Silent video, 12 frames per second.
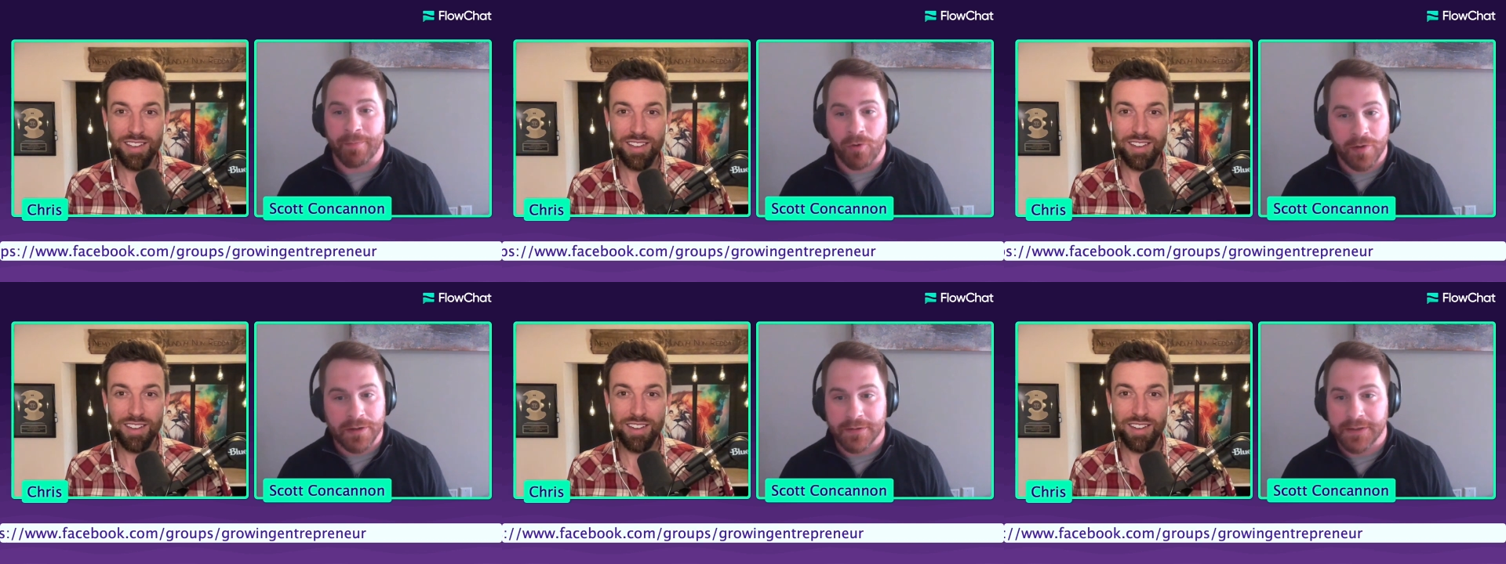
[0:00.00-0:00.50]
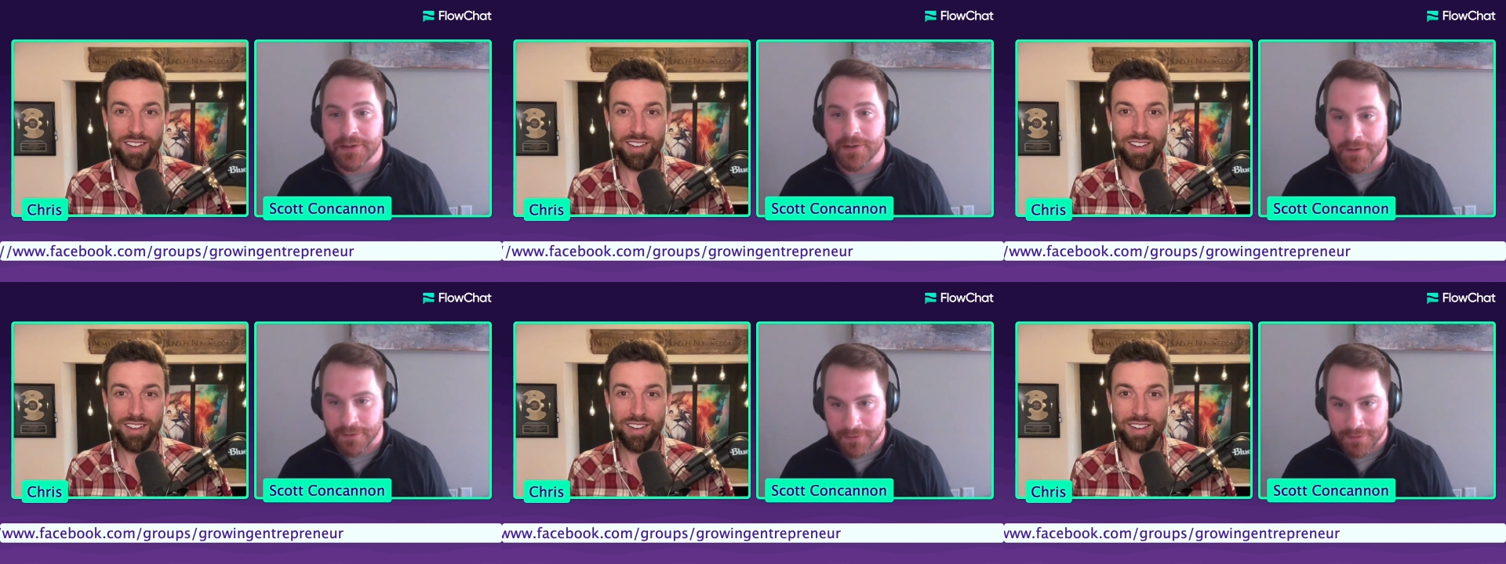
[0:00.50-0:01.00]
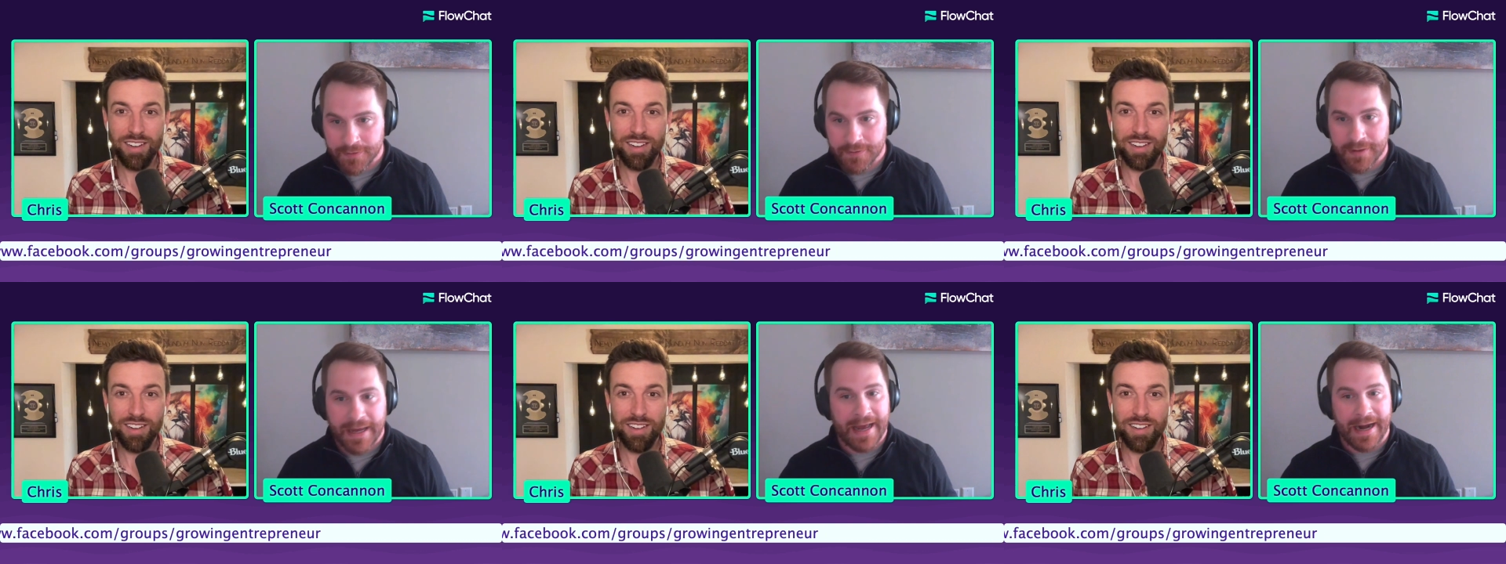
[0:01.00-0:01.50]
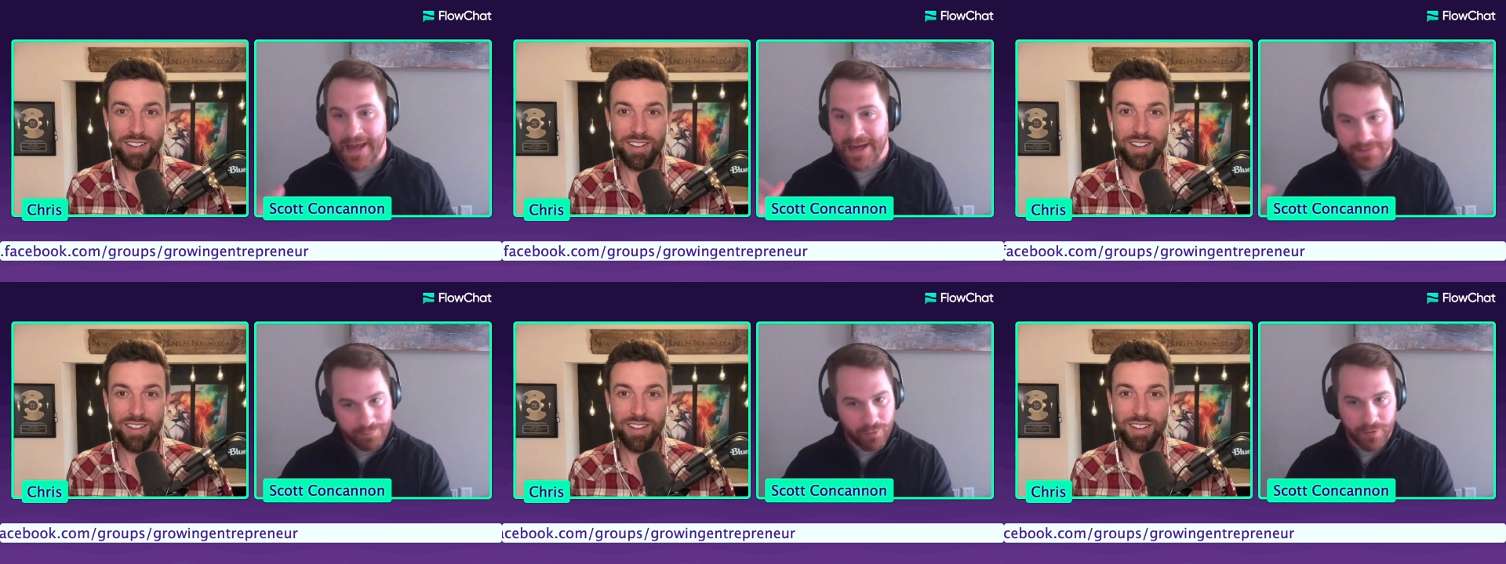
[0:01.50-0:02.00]
Speaker 1: point leader at
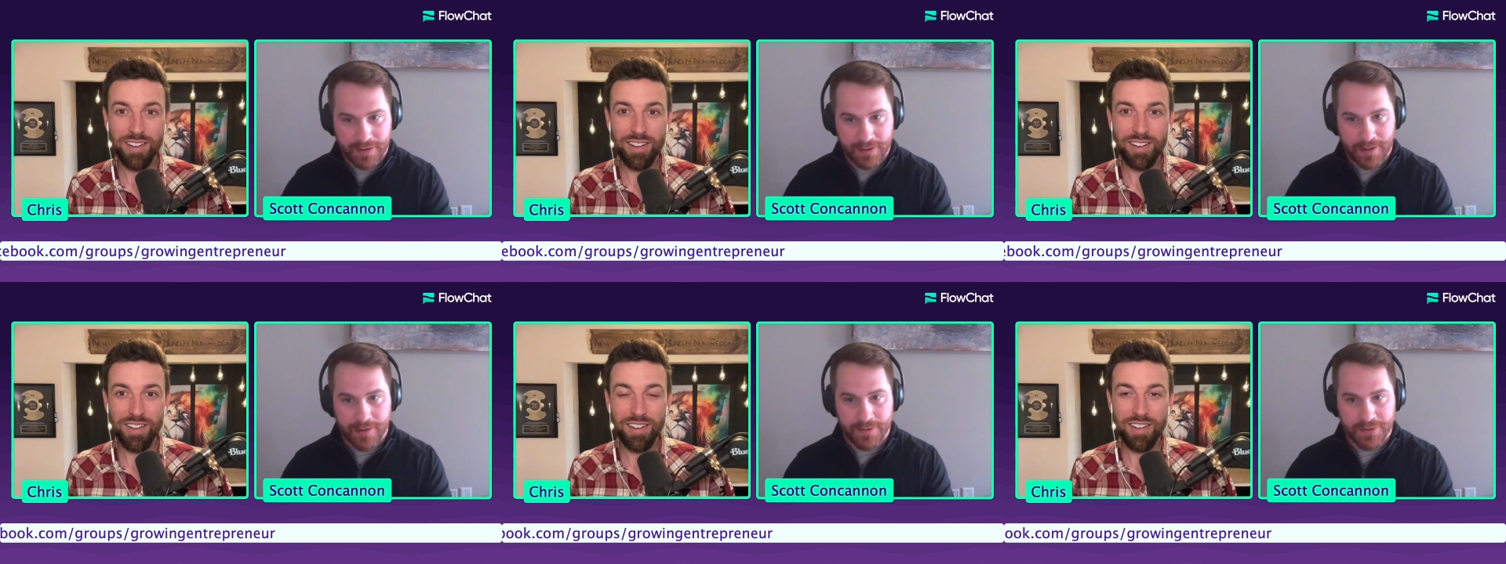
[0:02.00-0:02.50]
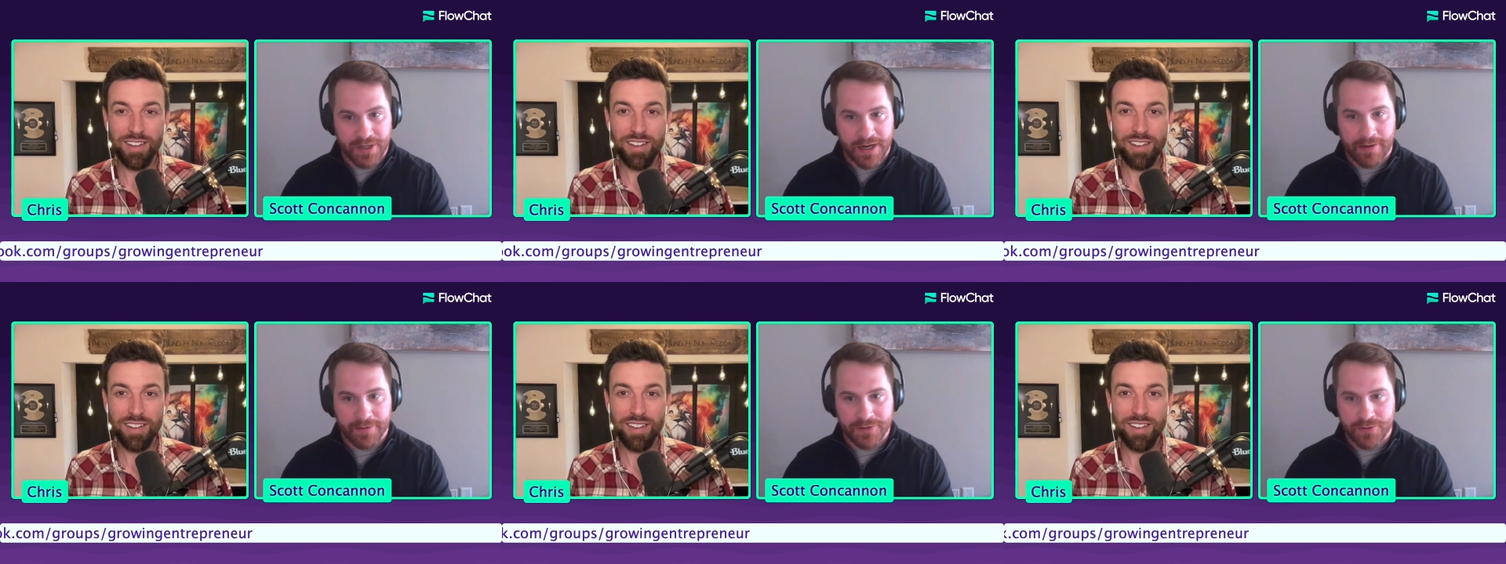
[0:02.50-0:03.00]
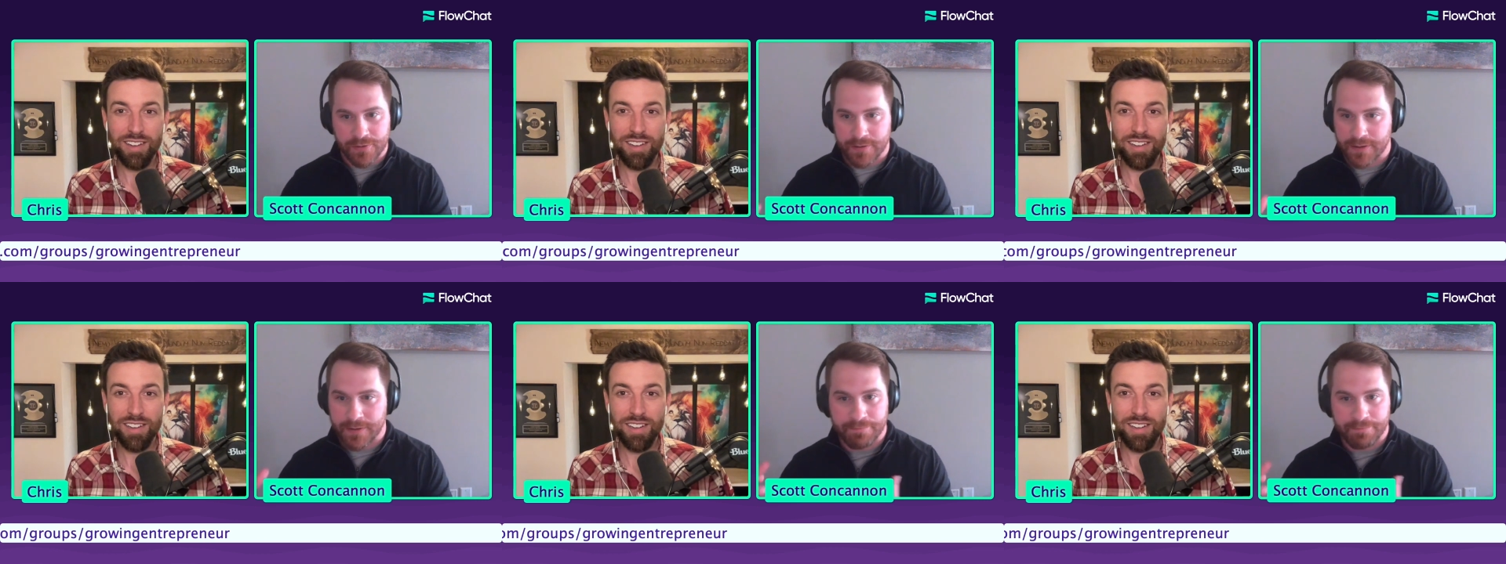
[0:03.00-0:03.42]
X point in the challenge or the